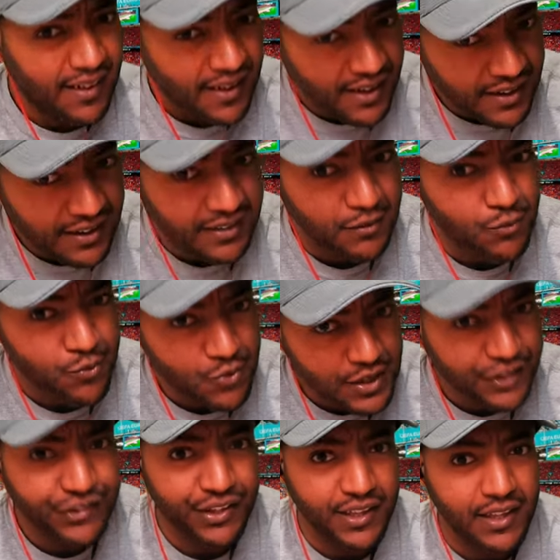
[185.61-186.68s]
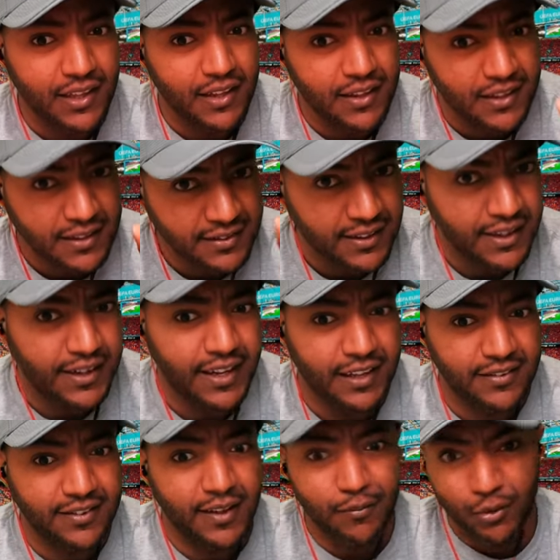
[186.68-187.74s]
are reaching into the
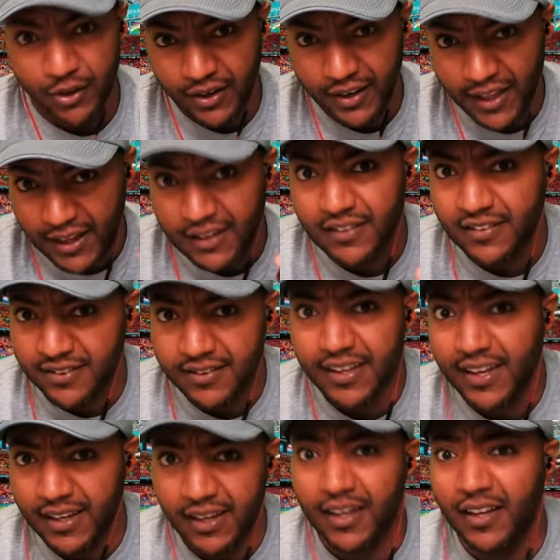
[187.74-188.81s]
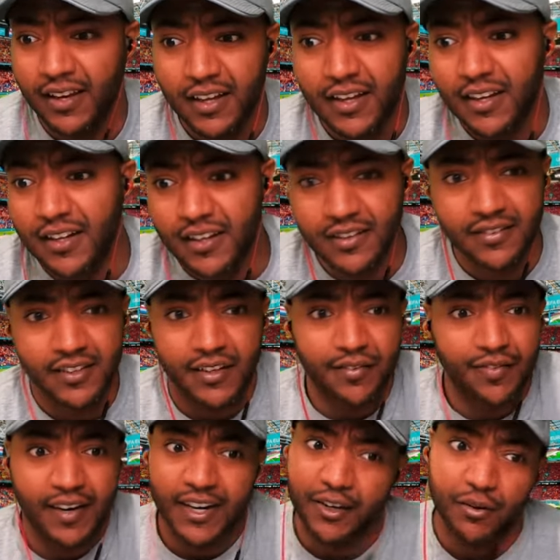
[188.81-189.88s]
next level, and they can sneak in into the
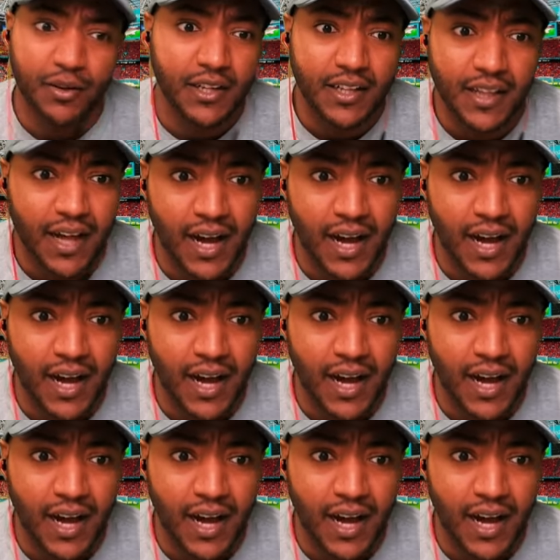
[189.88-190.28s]
final.